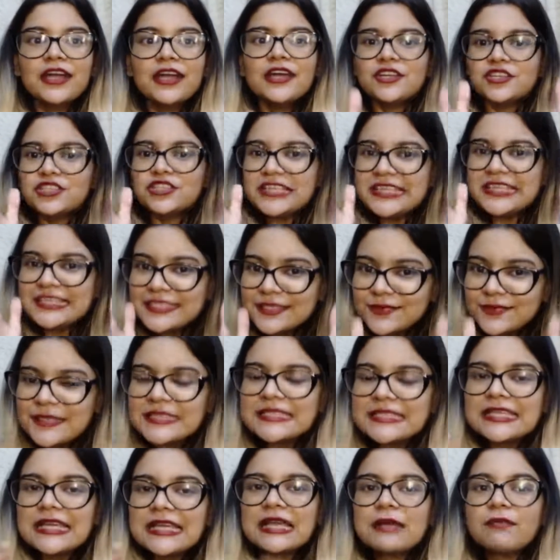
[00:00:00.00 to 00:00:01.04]
She is
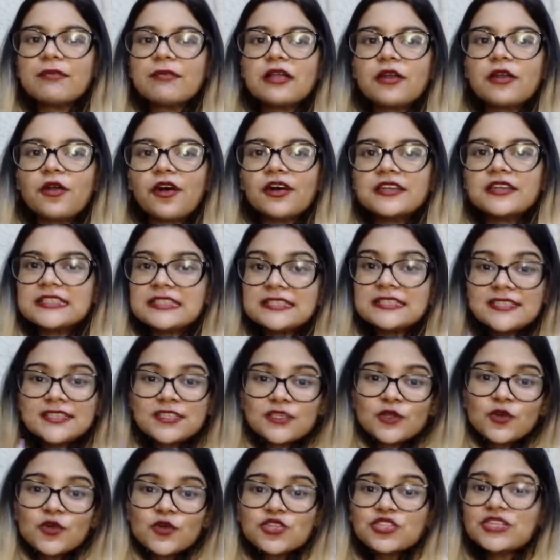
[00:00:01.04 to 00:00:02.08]
missing him a lot, and
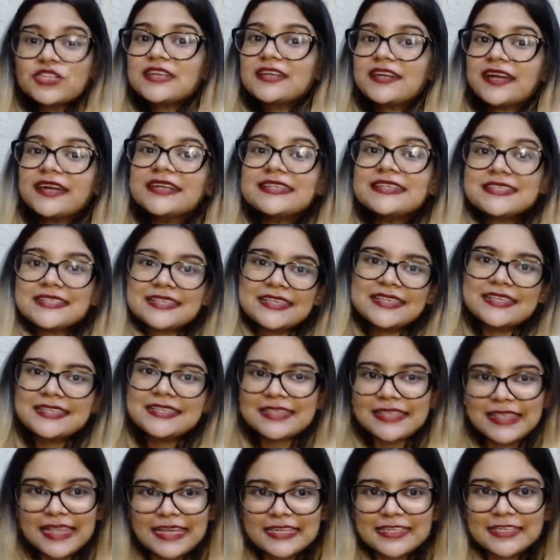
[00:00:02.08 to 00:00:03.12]
so she writes this
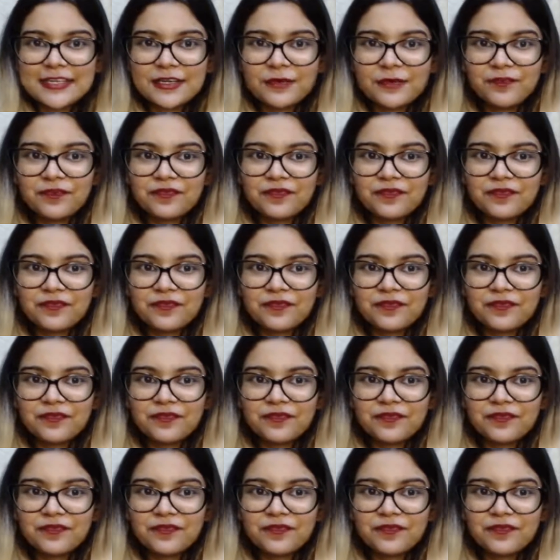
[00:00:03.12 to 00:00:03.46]
letter.